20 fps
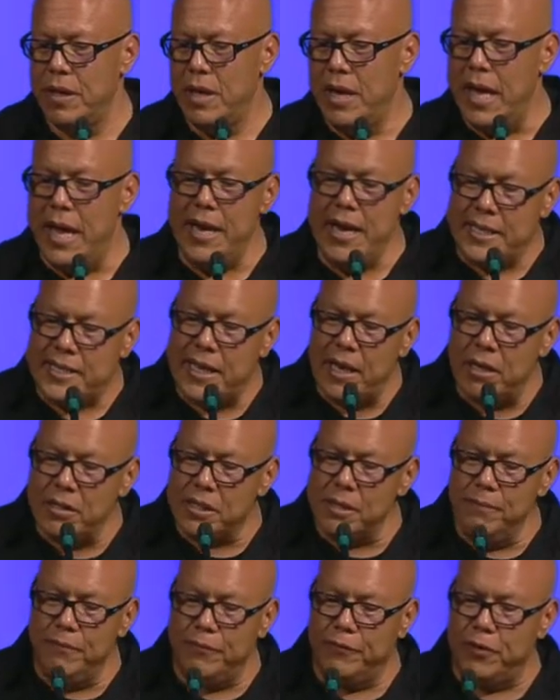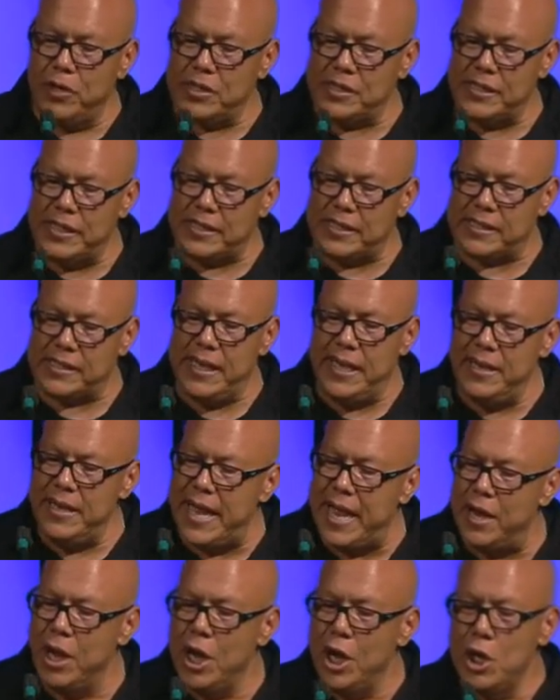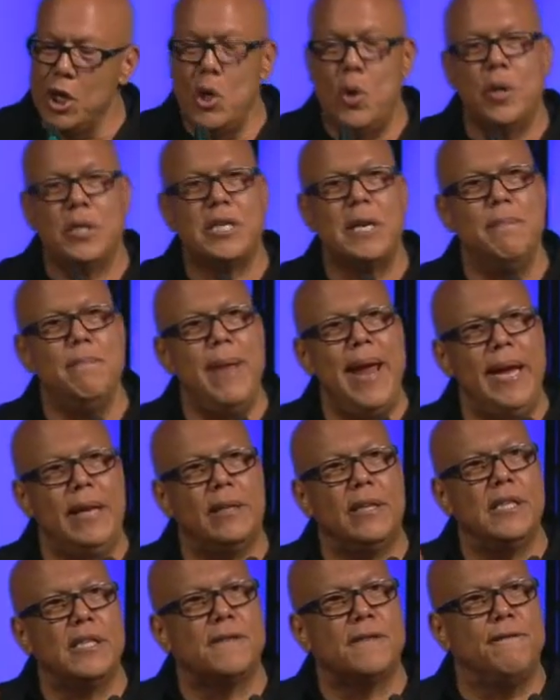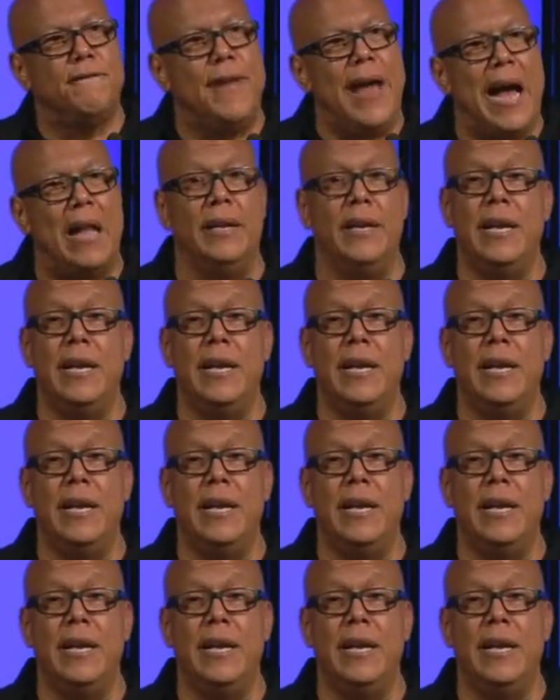And he tells him in verse 16 that you're to make this valley.